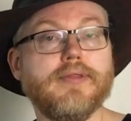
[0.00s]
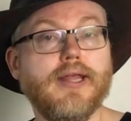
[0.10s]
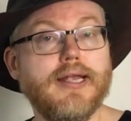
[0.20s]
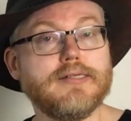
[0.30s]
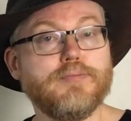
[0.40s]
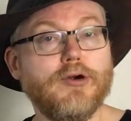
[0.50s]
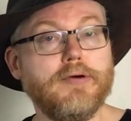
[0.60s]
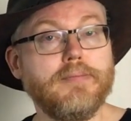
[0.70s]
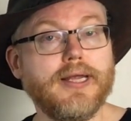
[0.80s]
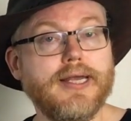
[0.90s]
is
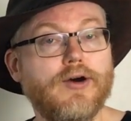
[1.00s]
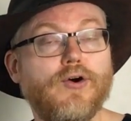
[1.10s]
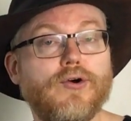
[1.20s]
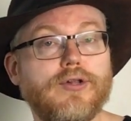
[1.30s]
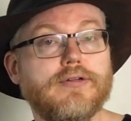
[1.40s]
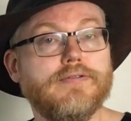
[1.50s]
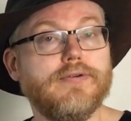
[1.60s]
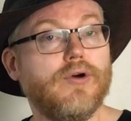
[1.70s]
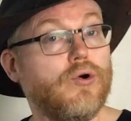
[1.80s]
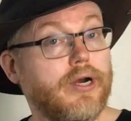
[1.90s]
probably all
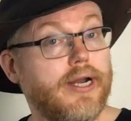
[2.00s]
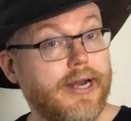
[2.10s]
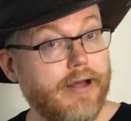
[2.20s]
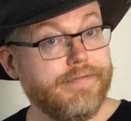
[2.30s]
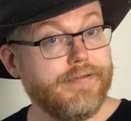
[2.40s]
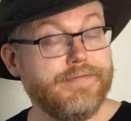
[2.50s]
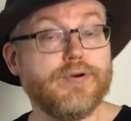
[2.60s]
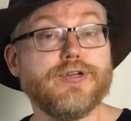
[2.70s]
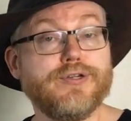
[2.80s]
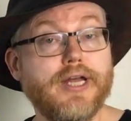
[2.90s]
or enough for
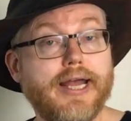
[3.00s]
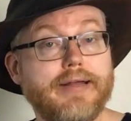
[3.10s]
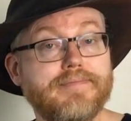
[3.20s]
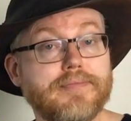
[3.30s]
today,